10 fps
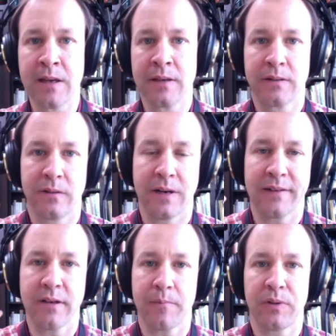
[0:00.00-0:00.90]
So I'm
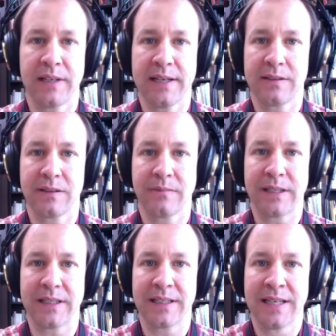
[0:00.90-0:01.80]
going to play a little
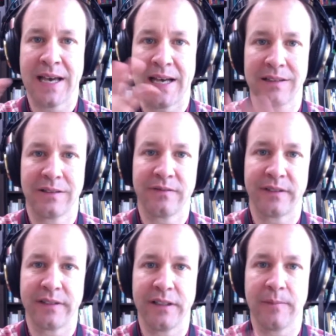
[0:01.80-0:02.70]
bit at low
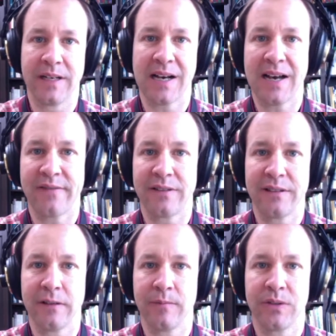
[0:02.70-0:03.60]
volume and high
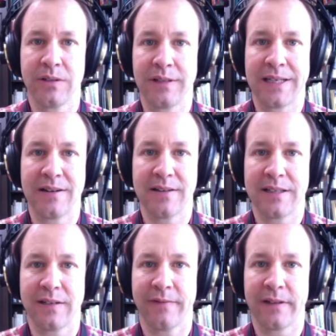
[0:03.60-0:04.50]
volume so you can hear the
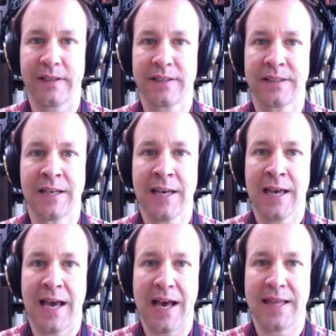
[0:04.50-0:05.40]
difference.
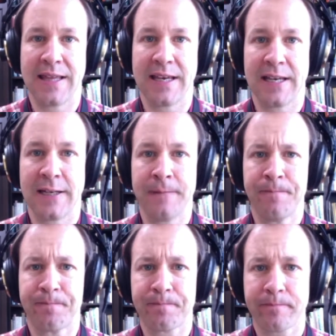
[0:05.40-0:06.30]
And then
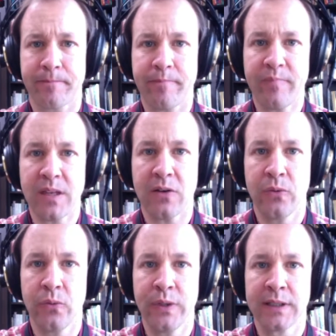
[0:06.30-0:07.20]

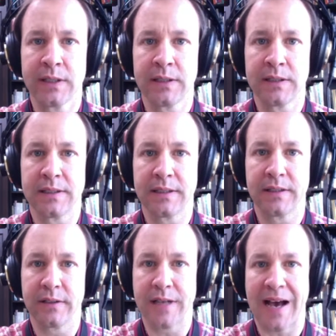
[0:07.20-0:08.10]
we'll
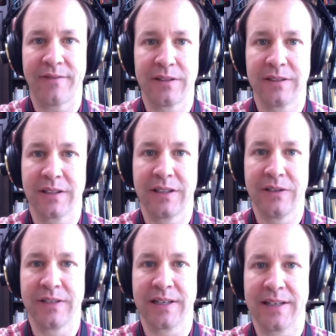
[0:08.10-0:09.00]
have a look
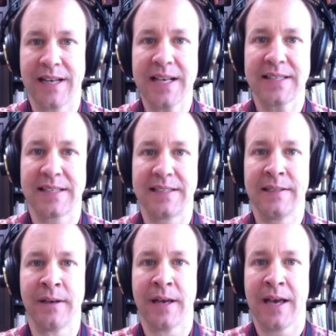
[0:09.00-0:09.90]
using
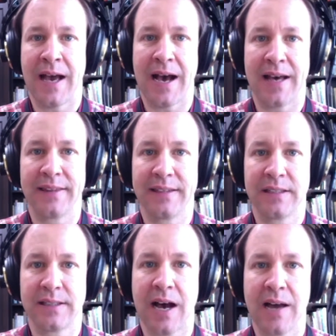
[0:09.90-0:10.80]
Audacity at this
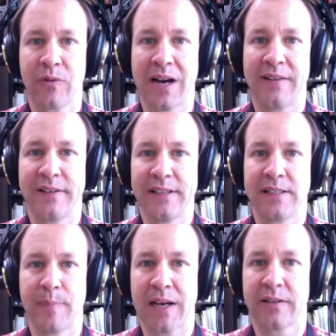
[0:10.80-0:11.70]
time graph and
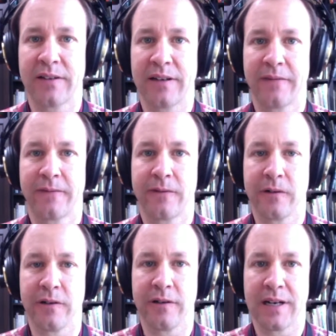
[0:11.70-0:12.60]
spectra
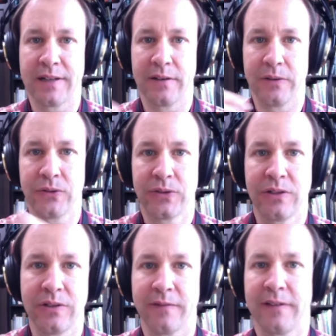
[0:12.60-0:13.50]
for those
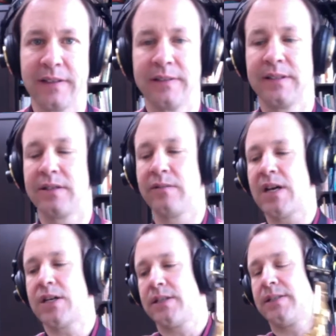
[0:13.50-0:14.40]
two different
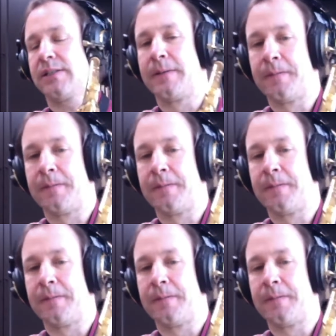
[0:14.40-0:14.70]
situations.